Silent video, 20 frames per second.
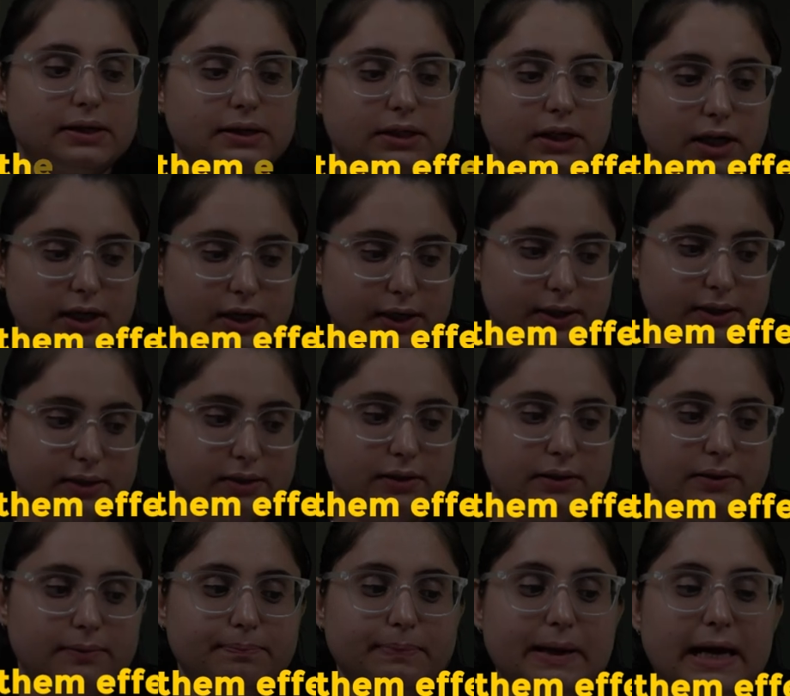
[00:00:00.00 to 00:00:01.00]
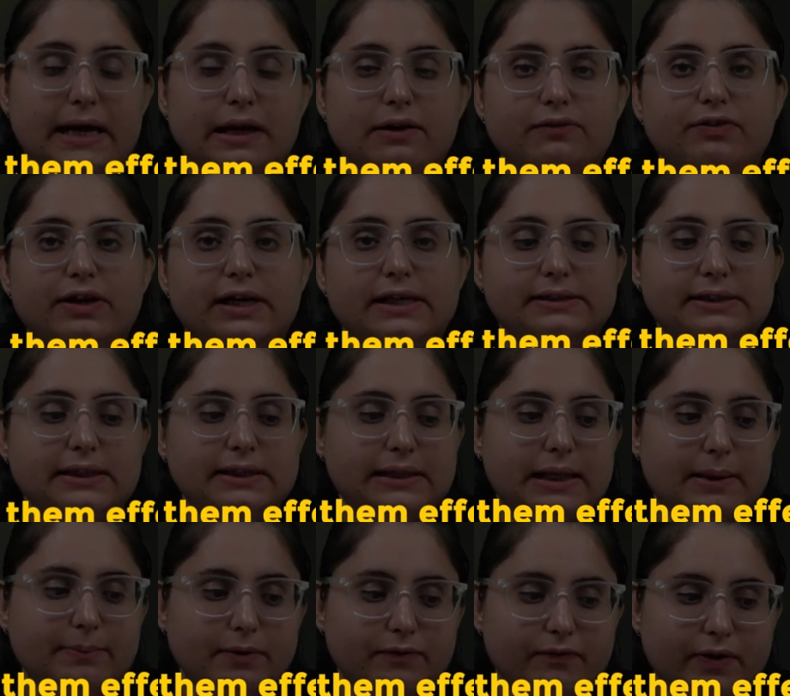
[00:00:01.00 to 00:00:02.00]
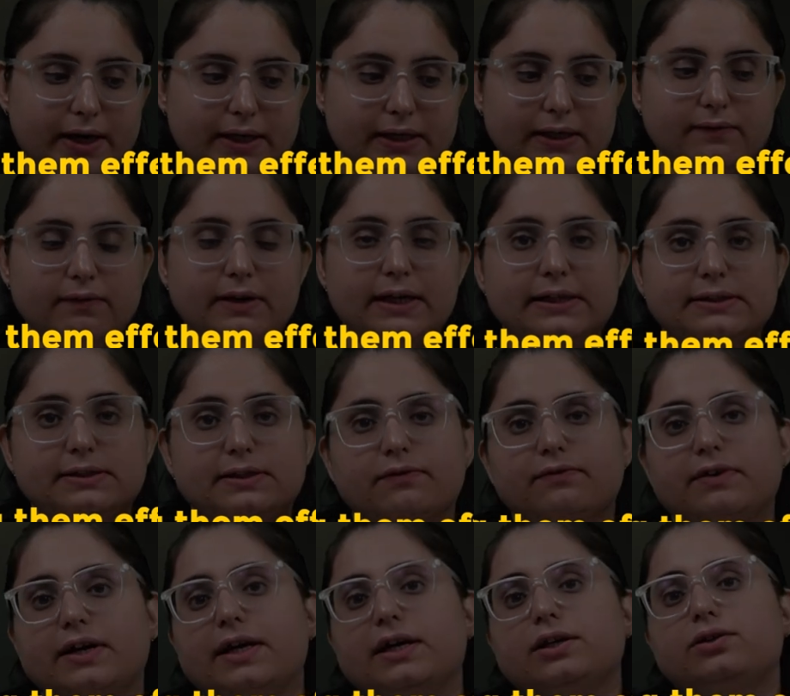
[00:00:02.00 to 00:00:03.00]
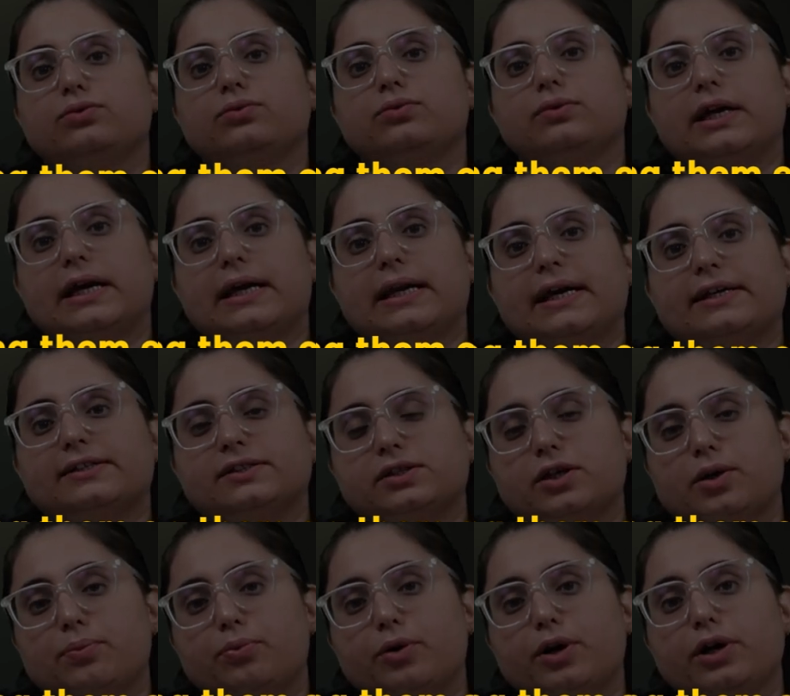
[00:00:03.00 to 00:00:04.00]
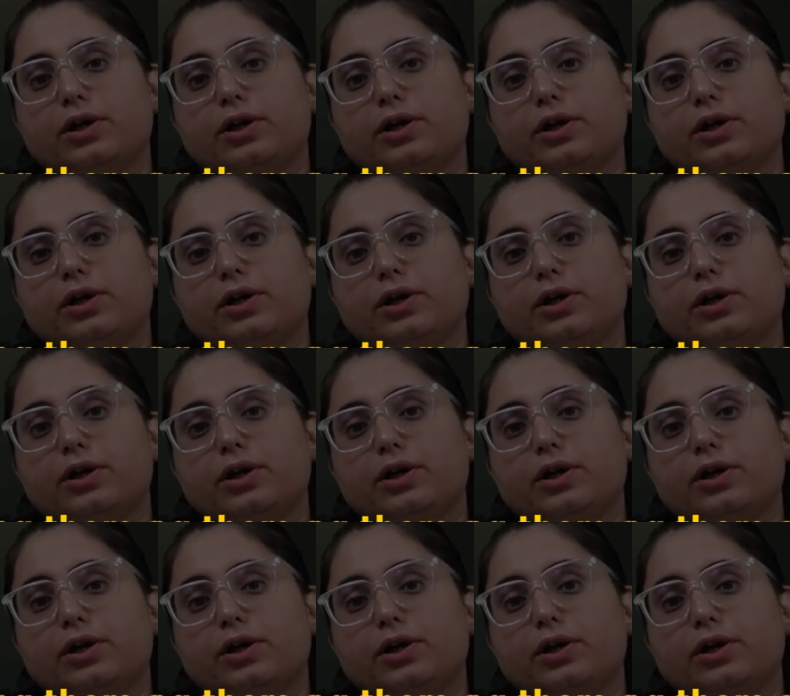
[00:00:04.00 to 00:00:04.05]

Third, paraphrasing them effectively is the way to gain extra